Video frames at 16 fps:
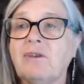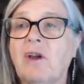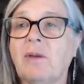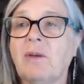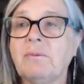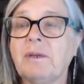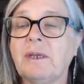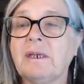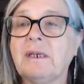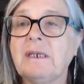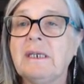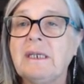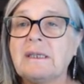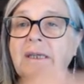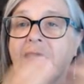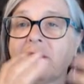You're going to need
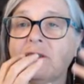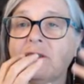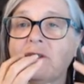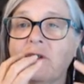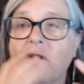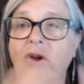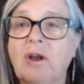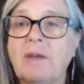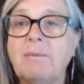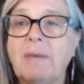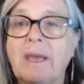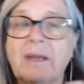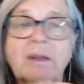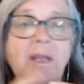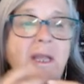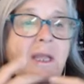that time out
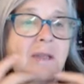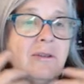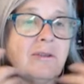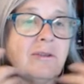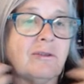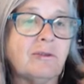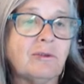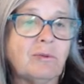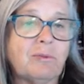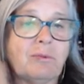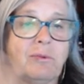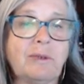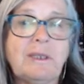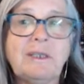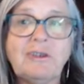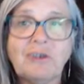to sort of
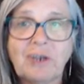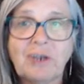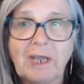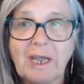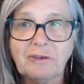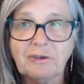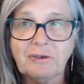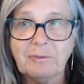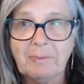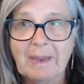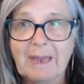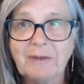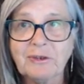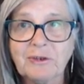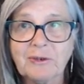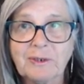recharge your
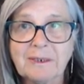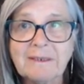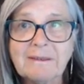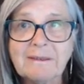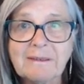batteries